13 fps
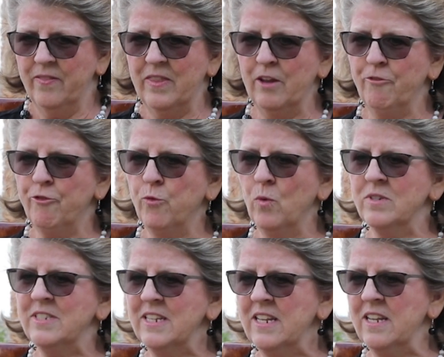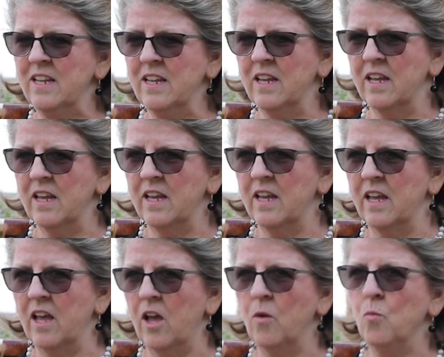that forcing
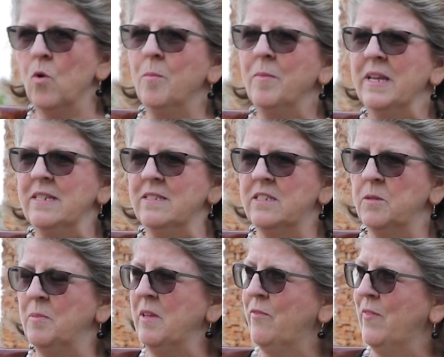a woman to be